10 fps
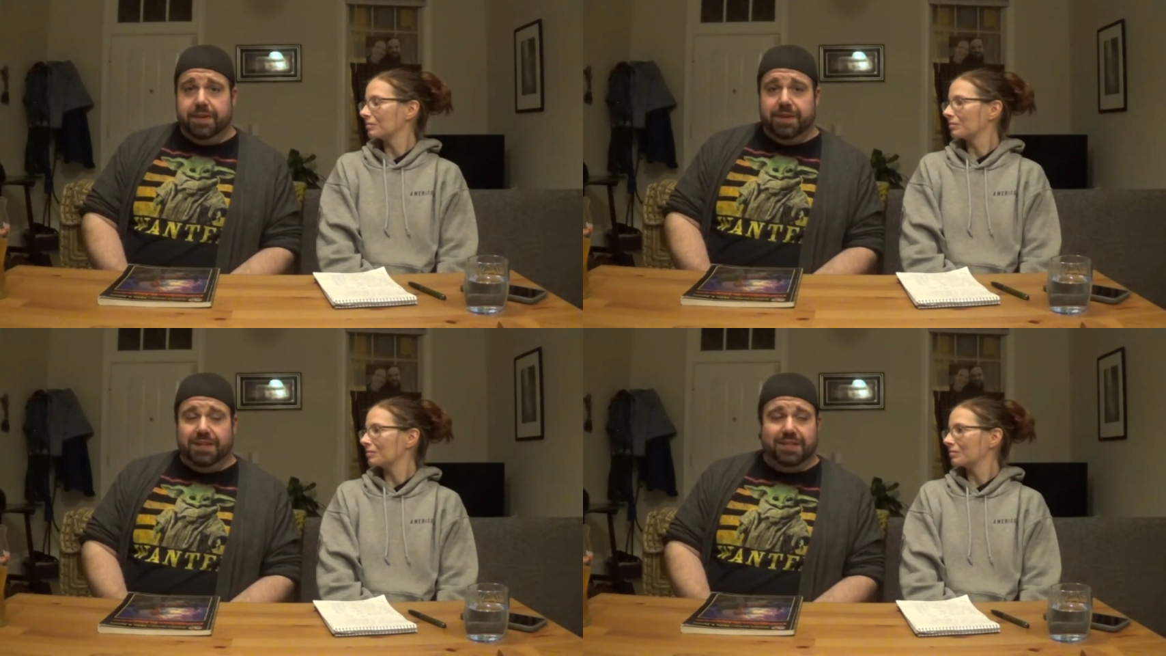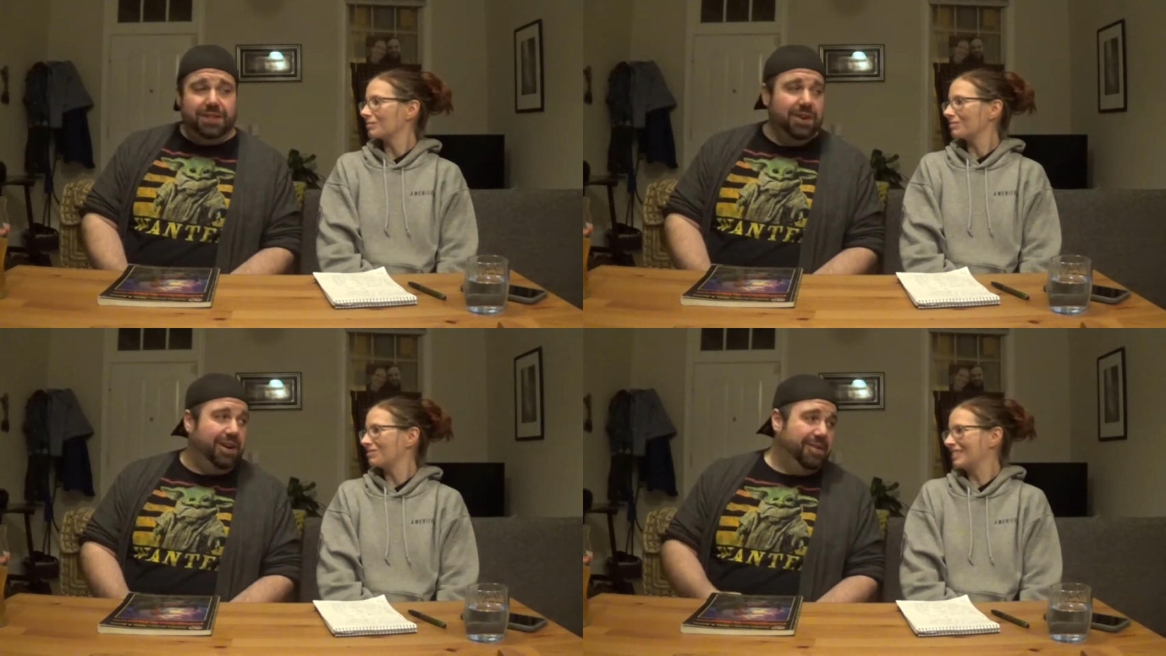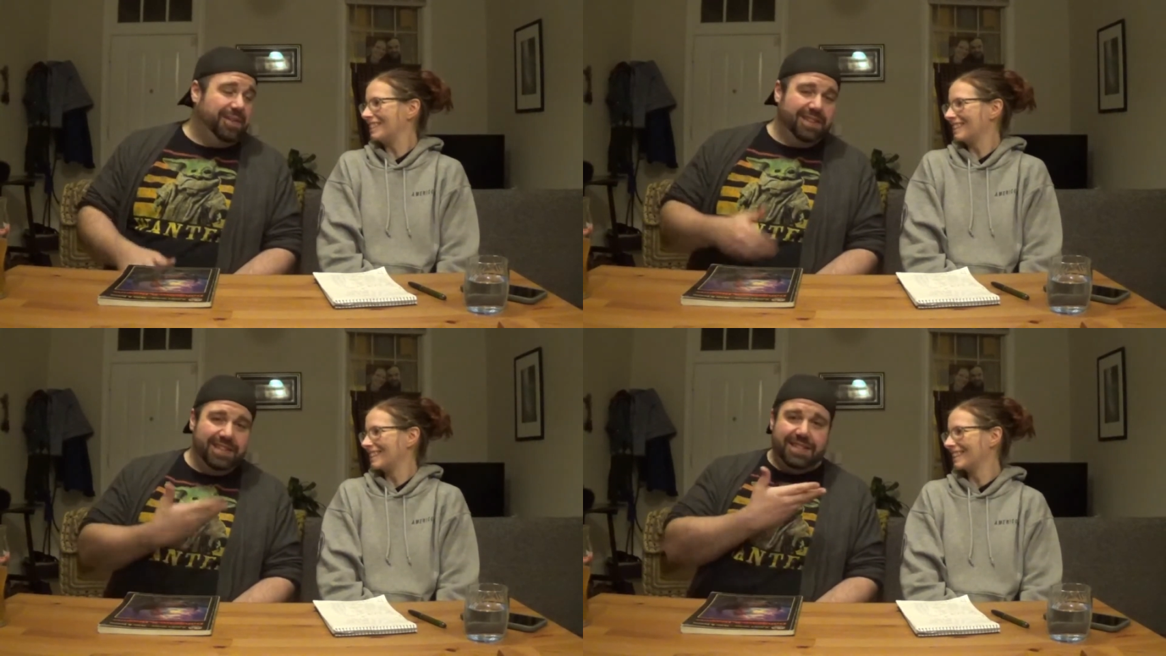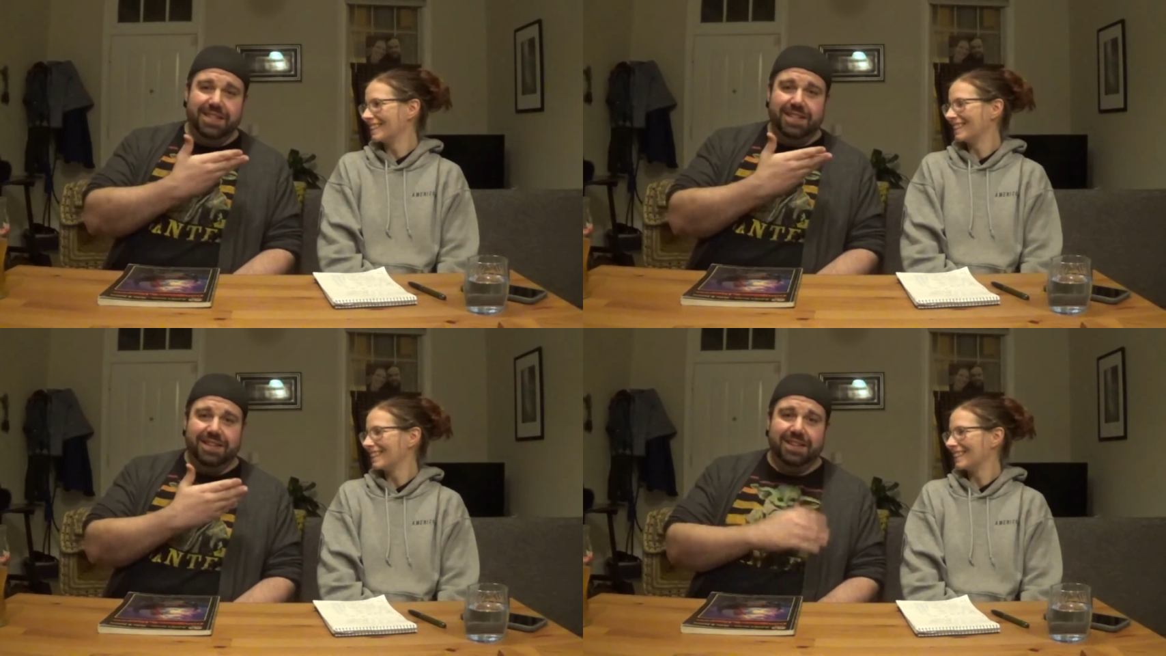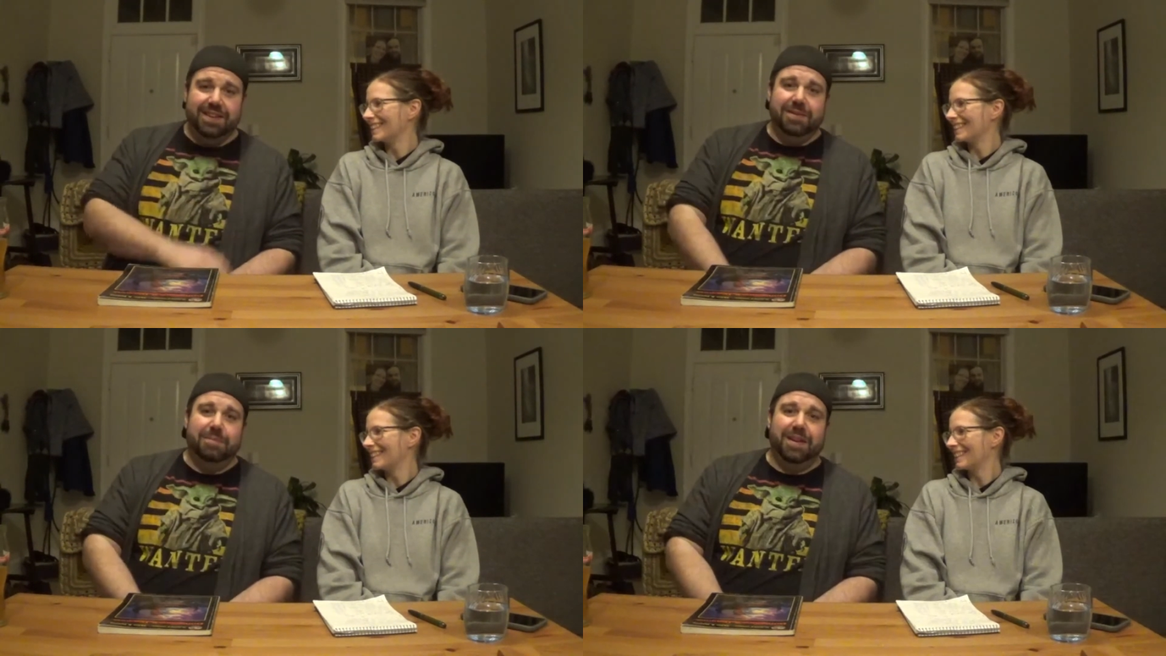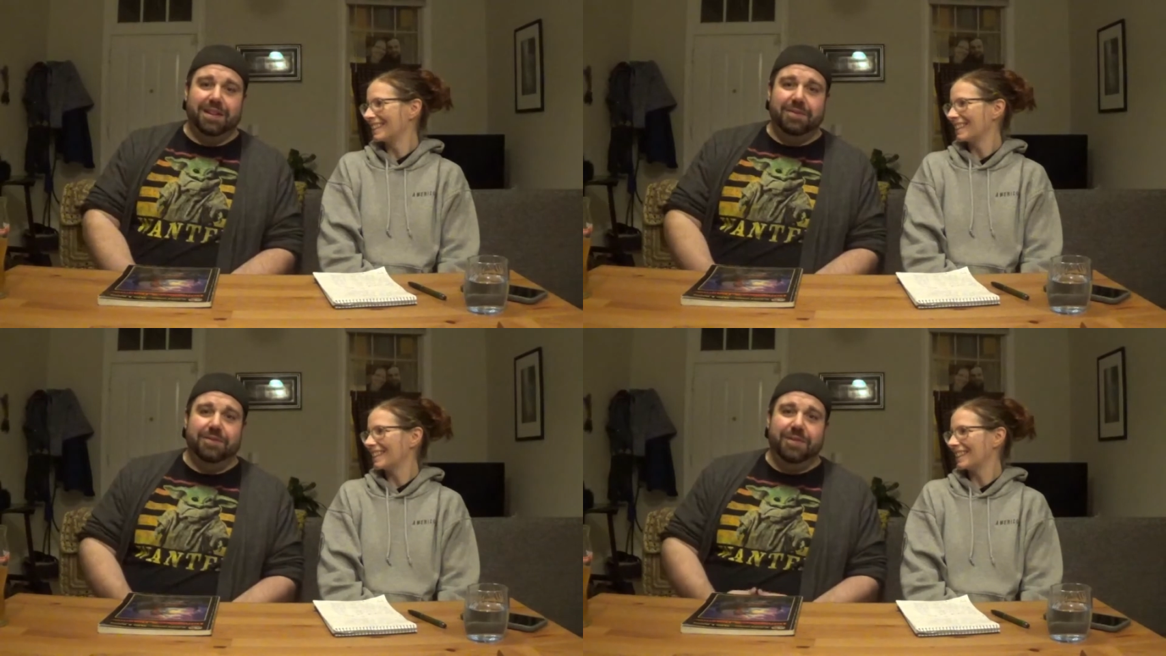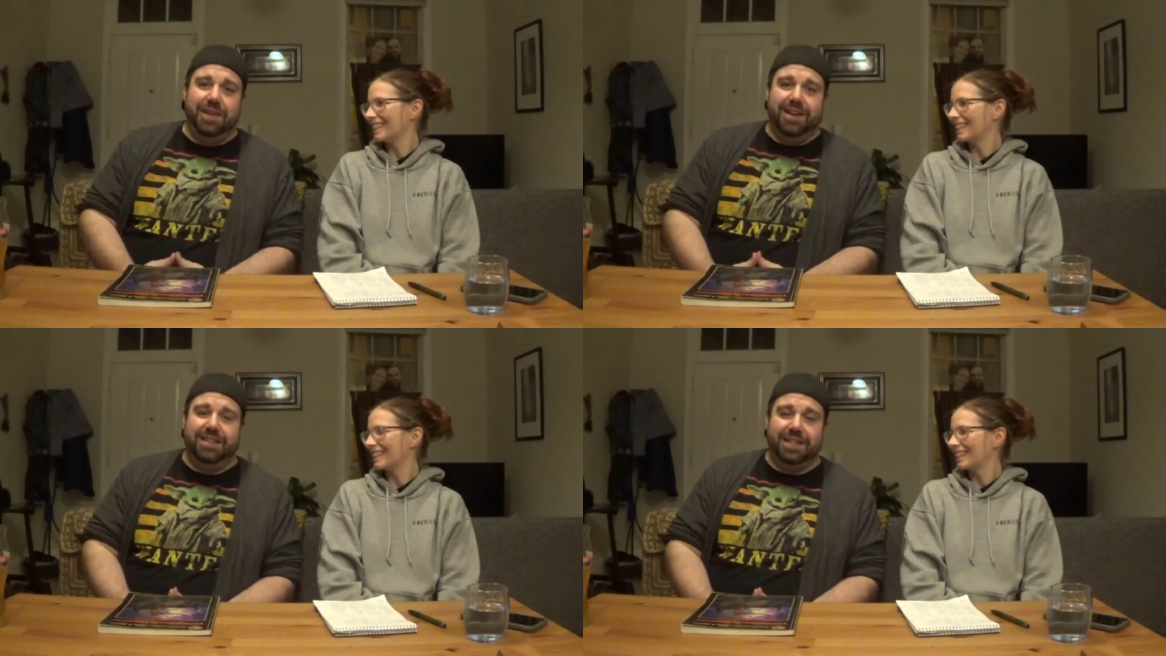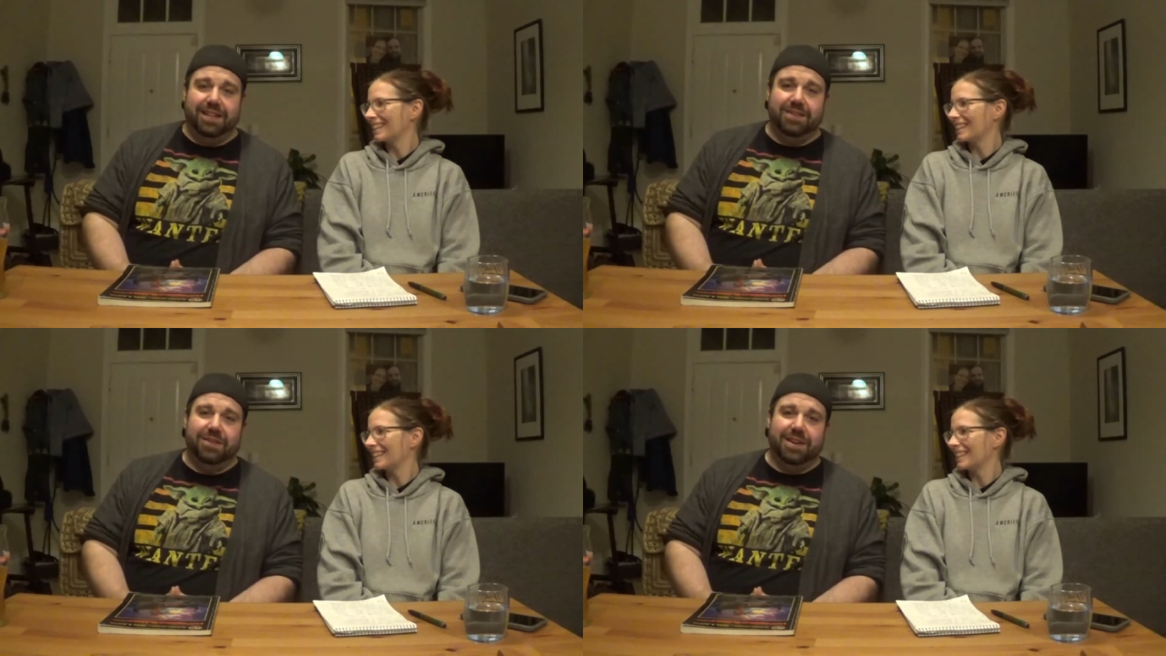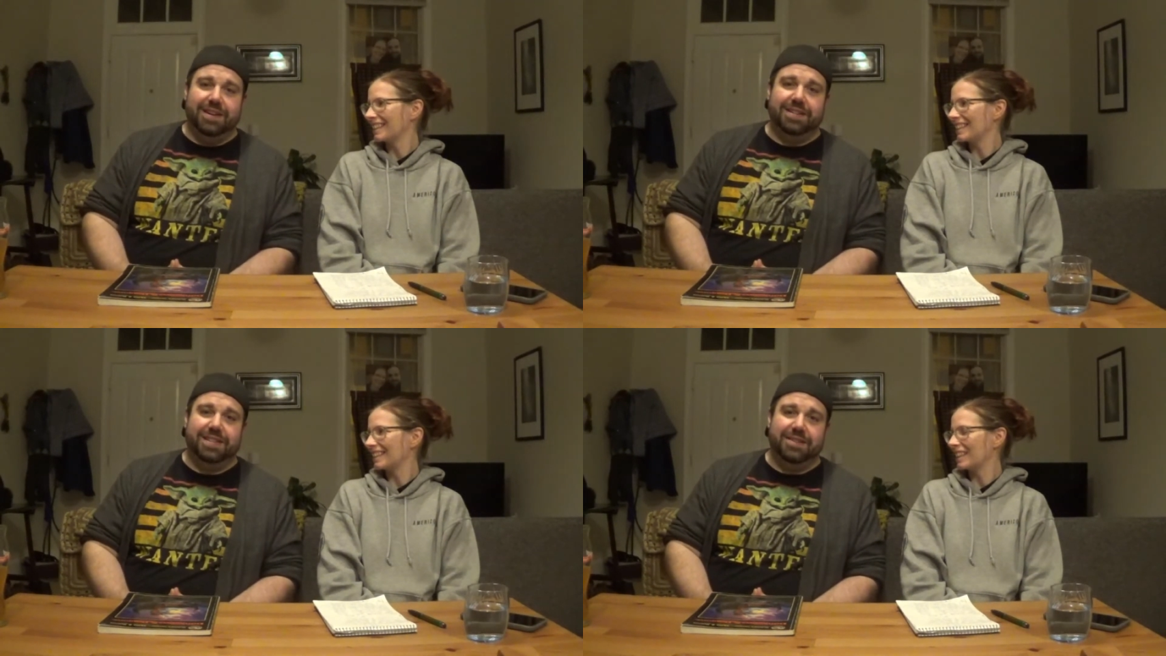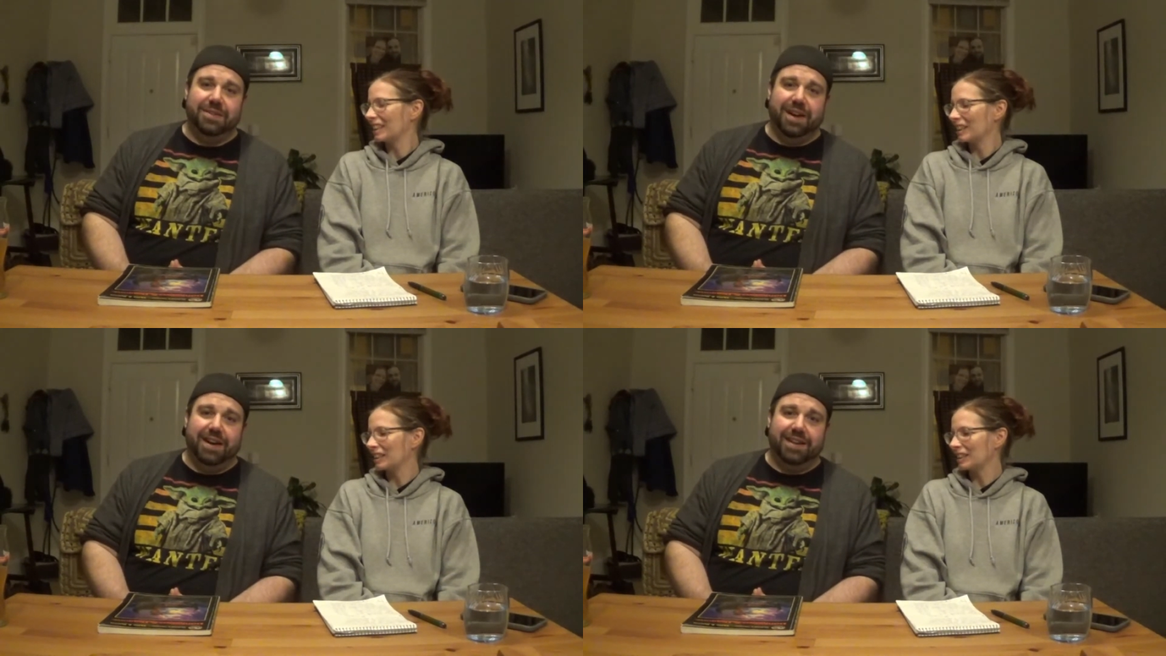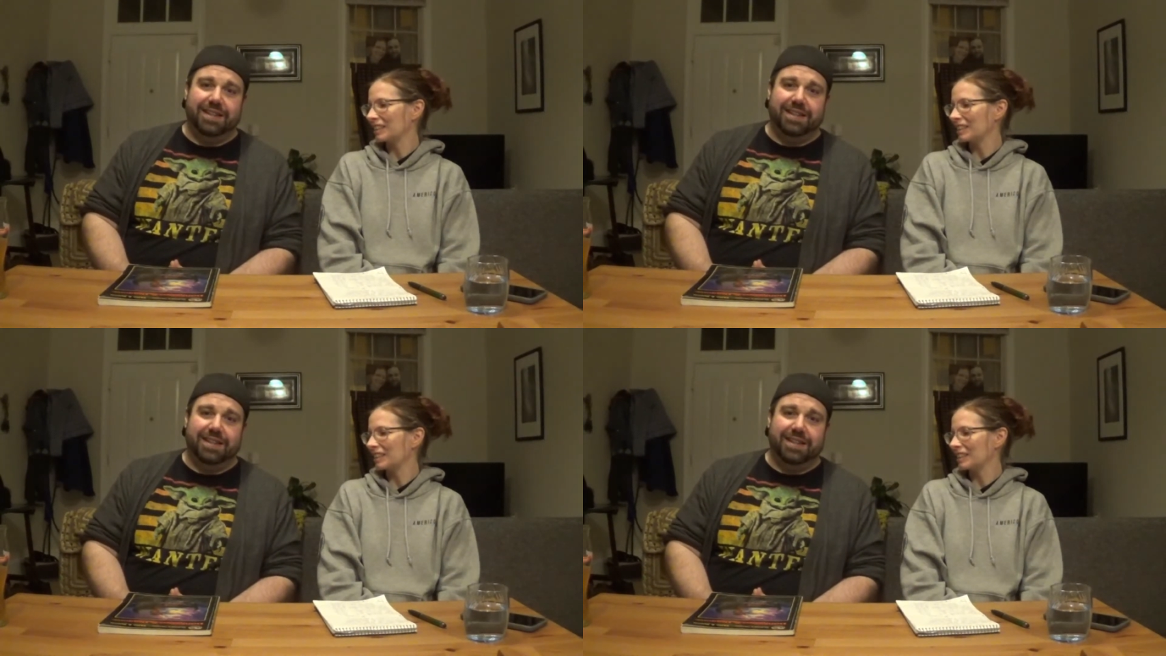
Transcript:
Speaker 1: So I've enlisted my lovely fiance Laura to uh,